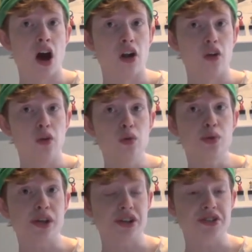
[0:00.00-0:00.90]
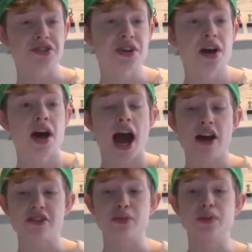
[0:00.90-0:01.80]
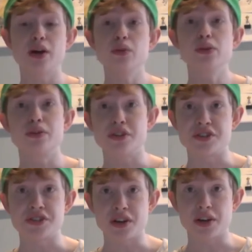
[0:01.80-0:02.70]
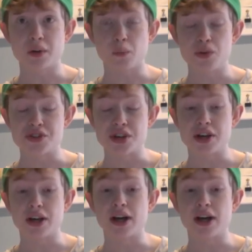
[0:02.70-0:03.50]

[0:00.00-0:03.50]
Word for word: Lucas. As you know, Lucas was